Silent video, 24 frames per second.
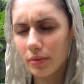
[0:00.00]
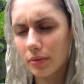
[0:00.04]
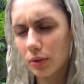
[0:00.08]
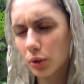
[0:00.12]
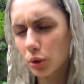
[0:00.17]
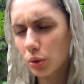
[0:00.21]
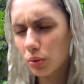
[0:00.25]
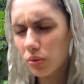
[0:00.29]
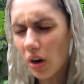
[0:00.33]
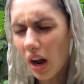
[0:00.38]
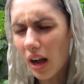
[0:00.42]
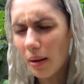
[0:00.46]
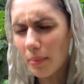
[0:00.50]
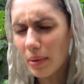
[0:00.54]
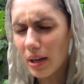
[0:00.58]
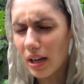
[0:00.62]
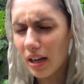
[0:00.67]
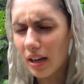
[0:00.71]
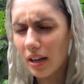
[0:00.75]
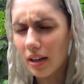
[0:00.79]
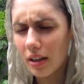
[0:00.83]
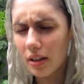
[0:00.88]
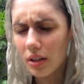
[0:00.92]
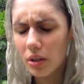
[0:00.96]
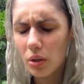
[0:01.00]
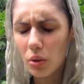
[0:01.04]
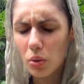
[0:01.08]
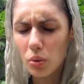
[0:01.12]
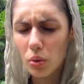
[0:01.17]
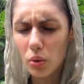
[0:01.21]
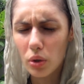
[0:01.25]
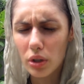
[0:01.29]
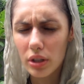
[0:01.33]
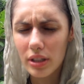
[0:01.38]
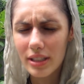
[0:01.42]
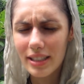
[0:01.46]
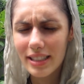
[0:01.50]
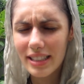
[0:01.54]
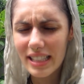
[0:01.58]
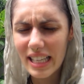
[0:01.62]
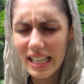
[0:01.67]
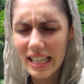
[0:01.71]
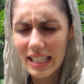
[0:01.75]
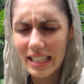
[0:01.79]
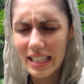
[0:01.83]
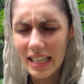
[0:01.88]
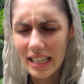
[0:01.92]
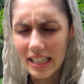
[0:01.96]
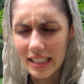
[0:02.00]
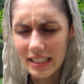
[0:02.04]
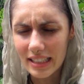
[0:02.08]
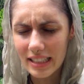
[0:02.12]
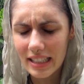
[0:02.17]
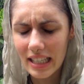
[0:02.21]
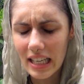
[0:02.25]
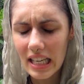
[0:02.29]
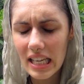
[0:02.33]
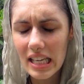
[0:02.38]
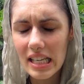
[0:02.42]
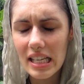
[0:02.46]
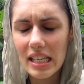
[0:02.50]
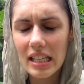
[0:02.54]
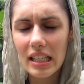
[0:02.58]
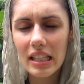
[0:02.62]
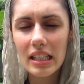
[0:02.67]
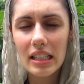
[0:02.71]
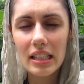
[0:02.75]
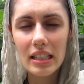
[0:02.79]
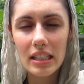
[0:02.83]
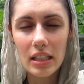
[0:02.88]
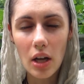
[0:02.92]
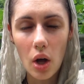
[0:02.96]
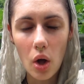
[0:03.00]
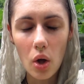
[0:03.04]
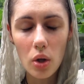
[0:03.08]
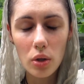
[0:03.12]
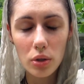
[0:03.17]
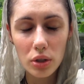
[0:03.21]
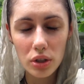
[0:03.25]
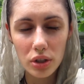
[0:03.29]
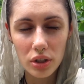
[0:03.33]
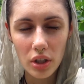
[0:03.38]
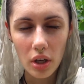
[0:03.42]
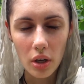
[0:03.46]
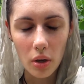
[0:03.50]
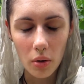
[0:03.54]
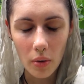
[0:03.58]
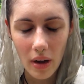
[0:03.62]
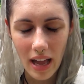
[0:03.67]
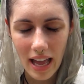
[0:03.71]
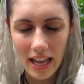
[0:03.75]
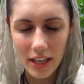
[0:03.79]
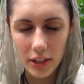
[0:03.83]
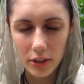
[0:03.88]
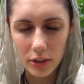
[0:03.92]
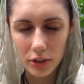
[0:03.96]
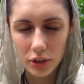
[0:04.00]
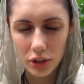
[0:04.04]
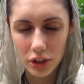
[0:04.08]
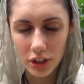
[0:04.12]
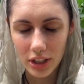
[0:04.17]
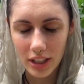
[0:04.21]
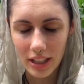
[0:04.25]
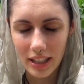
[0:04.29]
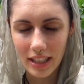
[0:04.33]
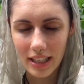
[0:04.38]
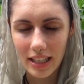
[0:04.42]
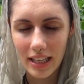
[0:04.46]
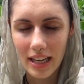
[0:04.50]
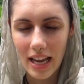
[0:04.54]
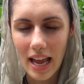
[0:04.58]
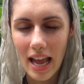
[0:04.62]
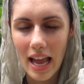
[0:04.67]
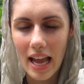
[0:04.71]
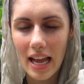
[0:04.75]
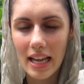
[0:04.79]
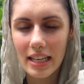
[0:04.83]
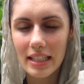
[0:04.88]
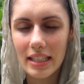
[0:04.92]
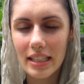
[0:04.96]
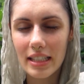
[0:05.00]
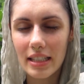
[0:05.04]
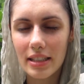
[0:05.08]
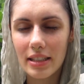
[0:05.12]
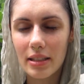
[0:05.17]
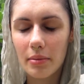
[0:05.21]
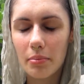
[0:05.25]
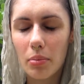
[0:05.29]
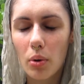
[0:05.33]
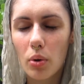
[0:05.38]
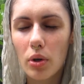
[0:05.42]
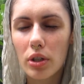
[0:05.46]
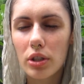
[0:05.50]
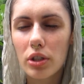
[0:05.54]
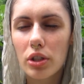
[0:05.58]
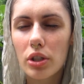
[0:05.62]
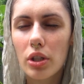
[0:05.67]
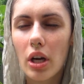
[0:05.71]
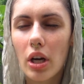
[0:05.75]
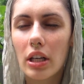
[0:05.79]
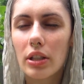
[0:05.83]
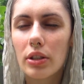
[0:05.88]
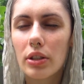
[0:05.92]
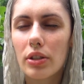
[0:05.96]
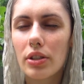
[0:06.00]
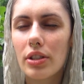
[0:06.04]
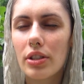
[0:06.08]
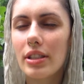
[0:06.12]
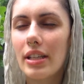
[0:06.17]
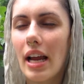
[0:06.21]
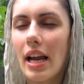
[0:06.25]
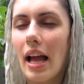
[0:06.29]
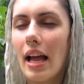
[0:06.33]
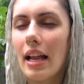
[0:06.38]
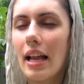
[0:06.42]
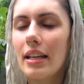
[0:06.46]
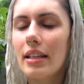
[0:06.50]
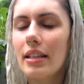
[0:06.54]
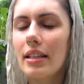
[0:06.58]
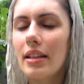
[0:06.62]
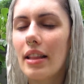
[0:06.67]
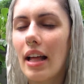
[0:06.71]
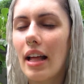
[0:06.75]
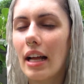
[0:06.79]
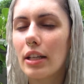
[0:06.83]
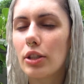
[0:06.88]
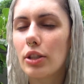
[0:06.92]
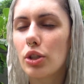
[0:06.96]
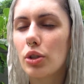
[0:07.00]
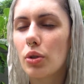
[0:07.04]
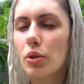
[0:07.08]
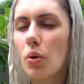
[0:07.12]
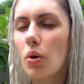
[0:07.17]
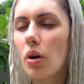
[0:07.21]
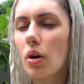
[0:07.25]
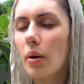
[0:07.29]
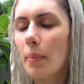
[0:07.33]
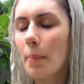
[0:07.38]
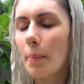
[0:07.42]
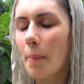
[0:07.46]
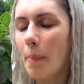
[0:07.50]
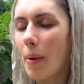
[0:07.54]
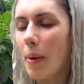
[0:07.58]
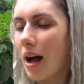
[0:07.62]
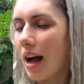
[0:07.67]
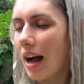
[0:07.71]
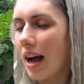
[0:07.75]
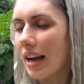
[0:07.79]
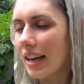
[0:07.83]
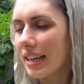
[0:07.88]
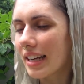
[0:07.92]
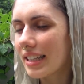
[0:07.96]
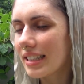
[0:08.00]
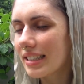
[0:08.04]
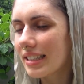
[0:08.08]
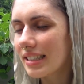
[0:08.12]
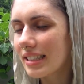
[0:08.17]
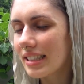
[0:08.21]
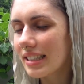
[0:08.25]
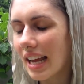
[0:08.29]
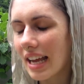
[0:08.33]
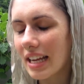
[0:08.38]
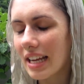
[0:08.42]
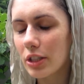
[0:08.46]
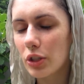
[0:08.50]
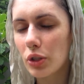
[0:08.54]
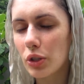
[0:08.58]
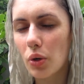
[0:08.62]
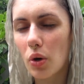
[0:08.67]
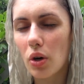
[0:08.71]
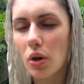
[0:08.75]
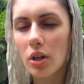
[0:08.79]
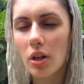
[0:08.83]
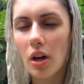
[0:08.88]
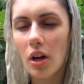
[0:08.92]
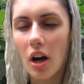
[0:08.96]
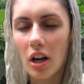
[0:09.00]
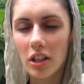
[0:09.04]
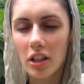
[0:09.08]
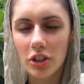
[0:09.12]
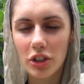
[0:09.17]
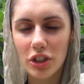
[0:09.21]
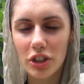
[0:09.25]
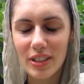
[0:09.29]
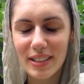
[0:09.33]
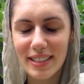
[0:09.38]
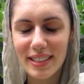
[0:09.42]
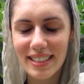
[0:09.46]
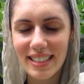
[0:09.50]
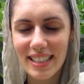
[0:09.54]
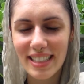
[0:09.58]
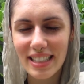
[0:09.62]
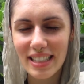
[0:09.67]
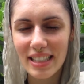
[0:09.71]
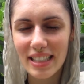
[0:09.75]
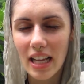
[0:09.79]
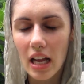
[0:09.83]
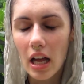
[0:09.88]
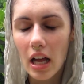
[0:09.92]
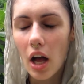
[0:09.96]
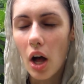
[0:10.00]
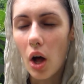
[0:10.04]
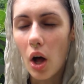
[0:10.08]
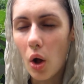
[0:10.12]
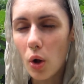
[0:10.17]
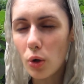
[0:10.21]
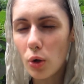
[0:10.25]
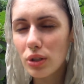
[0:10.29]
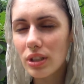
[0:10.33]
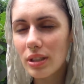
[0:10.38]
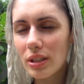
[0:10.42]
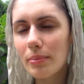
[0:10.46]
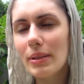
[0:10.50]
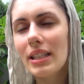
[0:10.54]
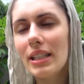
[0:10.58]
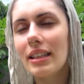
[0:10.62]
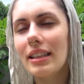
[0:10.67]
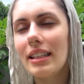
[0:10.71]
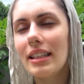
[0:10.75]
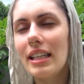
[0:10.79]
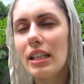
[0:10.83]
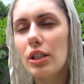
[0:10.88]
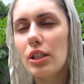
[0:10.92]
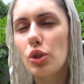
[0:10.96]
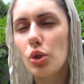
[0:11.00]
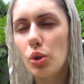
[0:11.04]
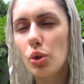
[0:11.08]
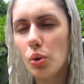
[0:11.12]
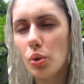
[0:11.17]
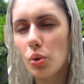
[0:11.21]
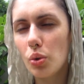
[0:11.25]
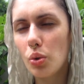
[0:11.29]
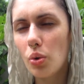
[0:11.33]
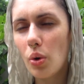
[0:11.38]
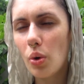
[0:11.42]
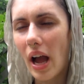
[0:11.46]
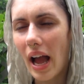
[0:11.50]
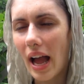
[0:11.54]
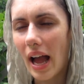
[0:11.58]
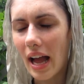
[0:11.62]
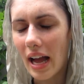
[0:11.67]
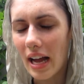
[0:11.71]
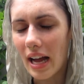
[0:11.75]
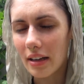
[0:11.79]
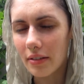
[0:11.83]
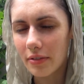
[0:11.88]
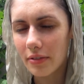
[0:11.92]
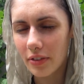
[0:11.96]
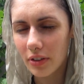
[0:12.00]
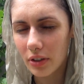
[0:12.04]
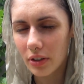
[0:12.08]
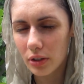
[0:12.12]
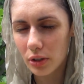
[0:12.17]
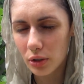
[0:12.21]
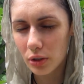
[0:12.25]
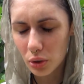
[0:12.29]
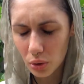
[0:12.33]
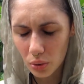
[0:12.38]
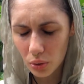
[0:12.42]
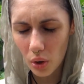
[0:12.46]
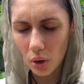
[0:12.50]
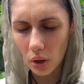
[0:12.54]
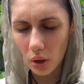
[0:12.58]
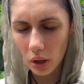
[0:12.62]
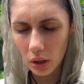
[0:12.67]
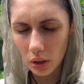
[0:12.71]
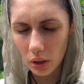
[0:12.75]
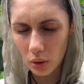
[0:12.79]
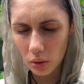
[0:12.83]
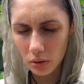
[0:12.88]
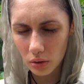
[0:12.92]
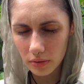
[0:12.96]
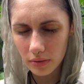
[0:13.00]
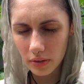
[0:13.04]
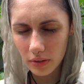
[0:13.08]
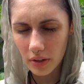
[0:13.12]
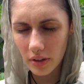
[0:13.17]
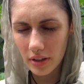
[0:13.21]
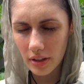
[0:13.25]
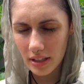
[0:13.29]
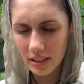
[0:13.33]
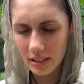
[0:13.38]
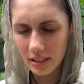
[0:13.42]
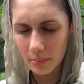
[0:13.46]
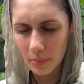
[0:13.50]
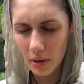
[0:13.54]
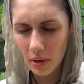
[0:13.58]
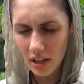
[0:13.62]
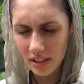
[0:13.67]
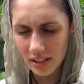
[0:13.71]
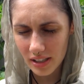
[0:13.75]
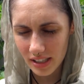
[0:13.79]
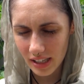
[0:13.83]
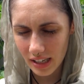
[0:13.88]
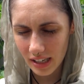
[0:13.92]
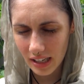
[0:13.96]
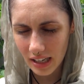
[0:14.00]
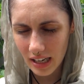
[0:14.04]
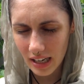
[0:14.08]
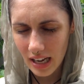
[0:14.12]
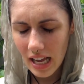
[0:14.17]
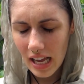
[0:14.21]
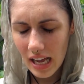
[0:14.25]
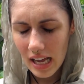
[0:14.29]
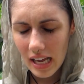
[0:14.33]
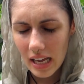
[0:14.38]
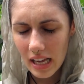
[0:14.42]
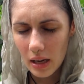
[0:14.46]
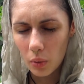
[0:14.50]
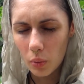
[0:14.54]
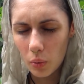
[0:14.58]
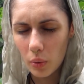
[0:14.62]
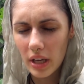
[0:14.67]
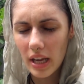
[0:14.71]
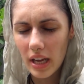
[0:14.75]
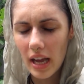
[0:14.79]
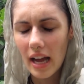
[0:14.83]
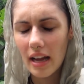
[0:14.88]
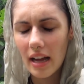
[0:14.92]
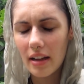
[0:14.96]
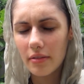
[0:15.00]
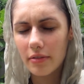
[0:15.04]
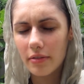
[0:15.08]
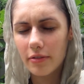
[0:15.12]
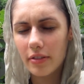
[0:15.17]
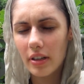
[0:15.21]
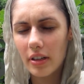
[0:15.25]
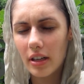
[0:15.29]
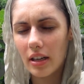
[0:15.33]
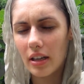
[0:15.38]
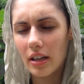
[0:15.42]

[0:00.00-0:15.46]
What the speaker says: trauma or sickness is also energy, and it is important to understand that your mind and your consciousness ultimately do have the control over this body. We have,